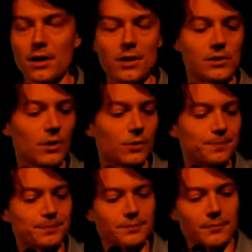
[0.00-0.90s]

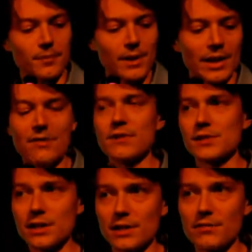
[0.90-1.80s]
So, if it's
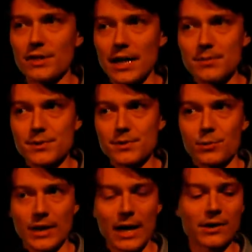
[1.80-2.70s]
at a different depth,
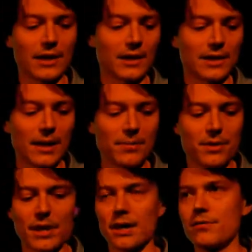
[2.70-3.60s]
we calculate the
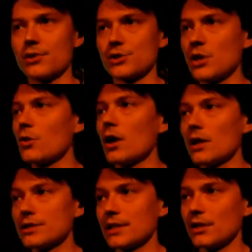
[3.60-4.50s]
depth, and if there's no
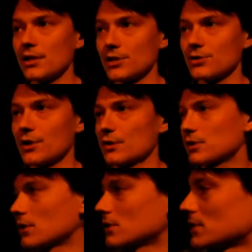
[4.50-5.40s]
content on the screen,
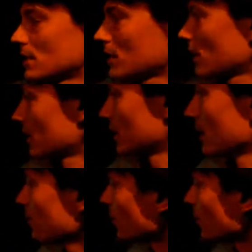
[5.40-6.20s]
so you can see the car in the upper